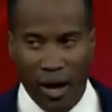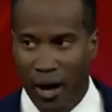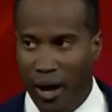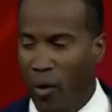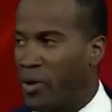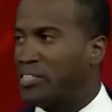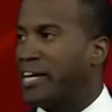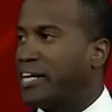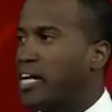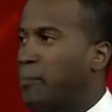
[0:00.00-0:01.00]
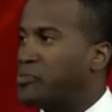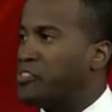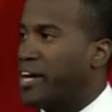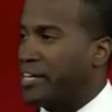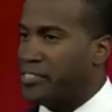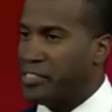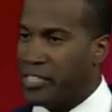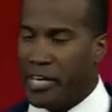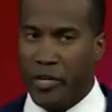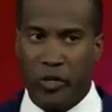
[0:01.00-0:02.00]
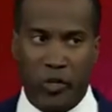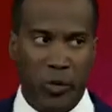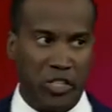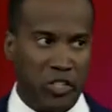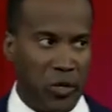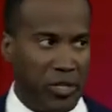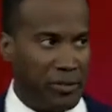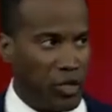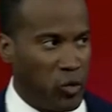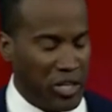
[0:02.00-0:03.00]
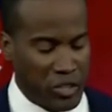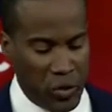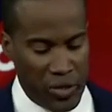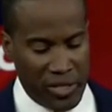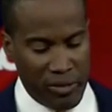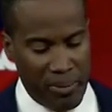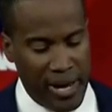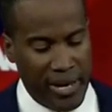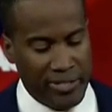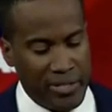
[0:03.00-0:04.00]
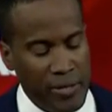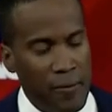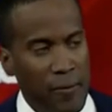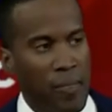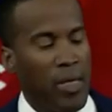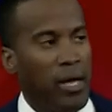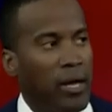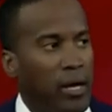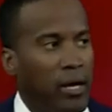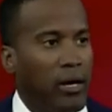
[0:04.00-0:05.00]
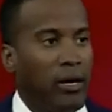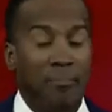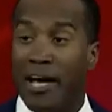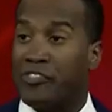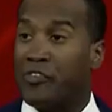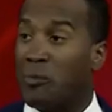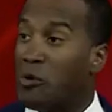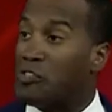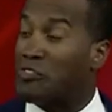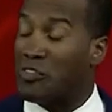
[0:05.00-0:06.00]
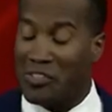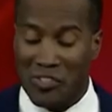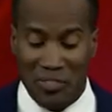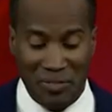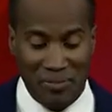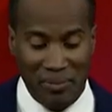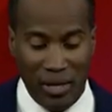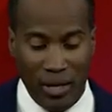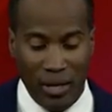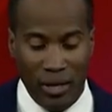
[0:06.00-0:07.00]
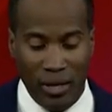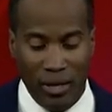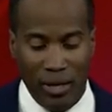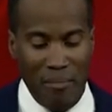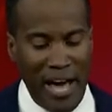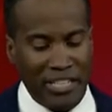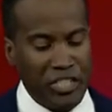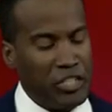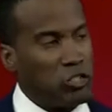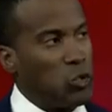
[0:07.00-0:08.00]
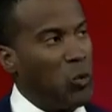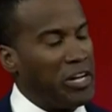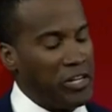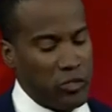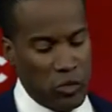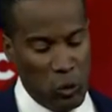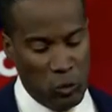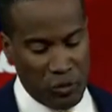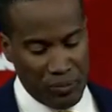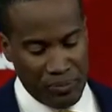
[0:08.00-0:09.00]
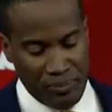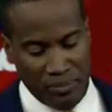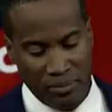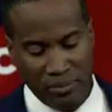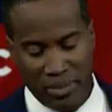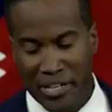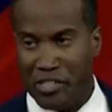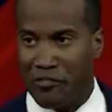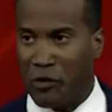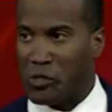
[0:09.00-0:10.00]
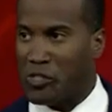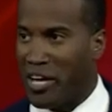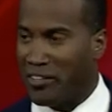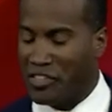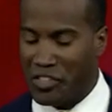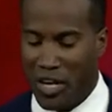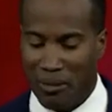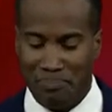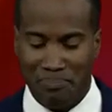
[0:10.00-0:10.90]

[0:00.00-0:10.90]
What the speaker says: I wanna take a couple seconds to take you on a quick journey in the past for most of us. Imagine you're 20 years old and it's your first night on the job.